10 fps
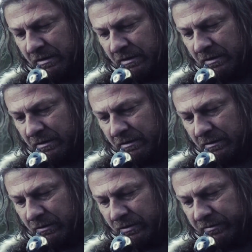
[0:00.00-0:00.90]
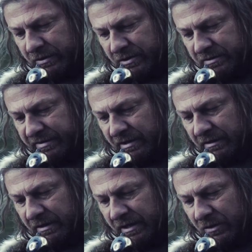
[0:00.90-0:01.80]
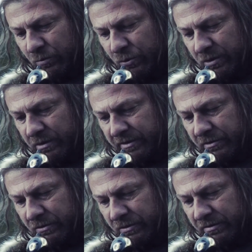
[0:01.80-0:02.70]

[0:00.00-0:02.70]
fact, it is this relative lack of ego